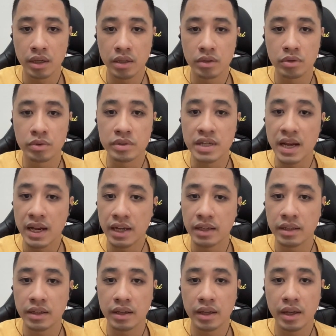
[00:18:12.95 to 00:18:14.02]
to die
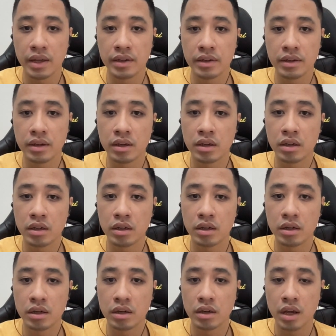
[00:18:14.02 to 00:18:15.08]
and
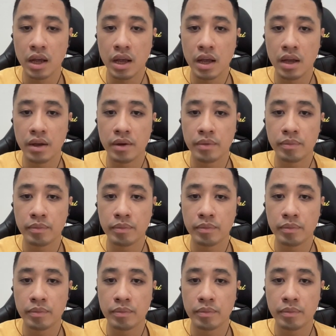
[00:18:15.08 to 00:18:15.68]
are